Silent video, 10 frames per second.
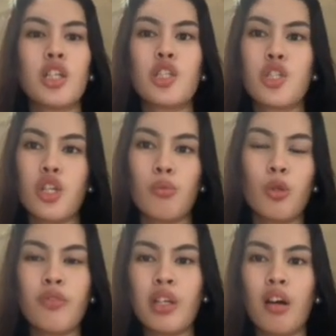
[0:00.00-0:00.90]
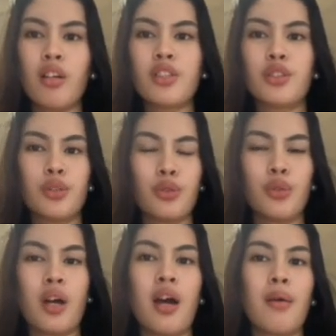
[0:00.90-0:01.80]
So moving on
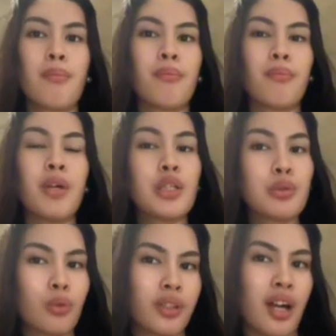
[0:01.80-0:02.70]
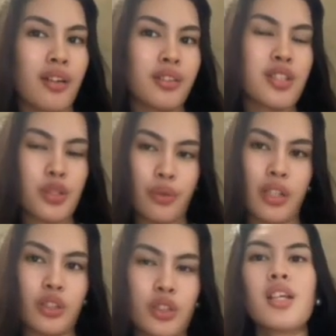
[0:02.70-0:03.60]
to my cool down
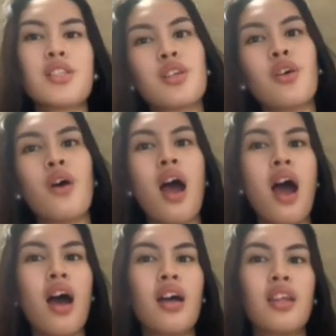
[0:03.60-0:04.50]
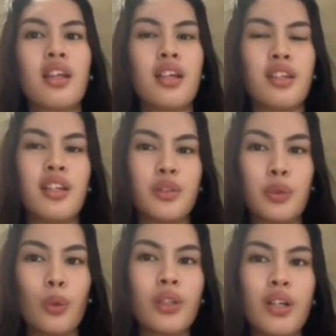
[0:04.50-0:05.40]
stretch. So the
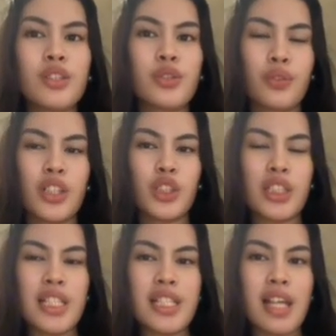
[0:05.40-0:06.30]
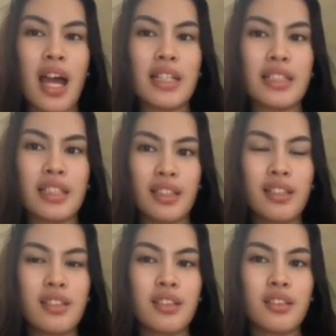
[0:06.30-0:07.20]
cool down stretchings I
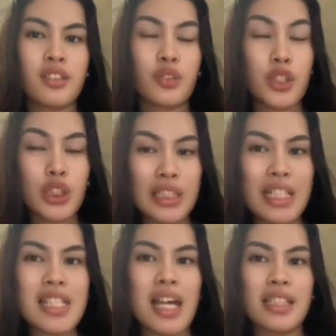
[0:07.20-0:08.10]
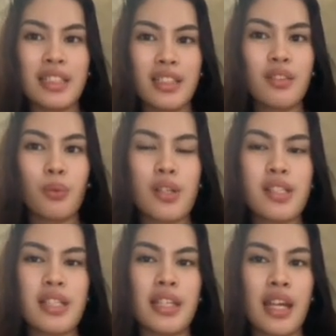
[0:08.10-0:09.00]
did was
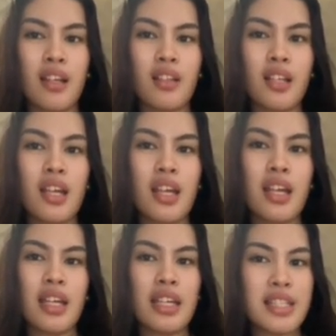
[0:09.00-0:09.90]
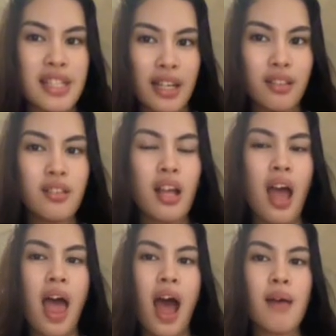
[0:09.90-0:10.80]
inhale, exhale,
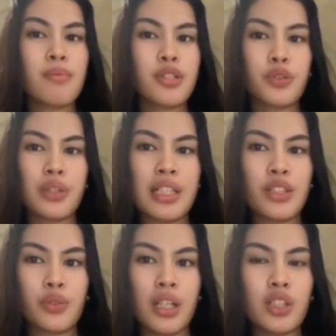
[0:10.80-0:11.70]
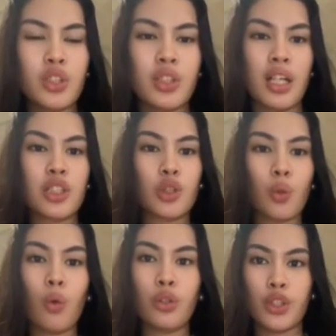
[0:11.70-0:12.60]
hamstring stretch, and
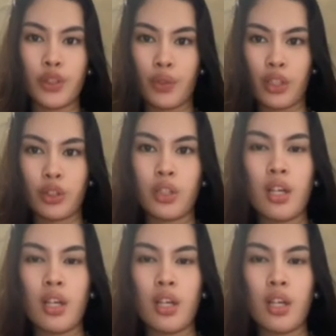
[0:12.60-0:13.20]
shoulder stretch.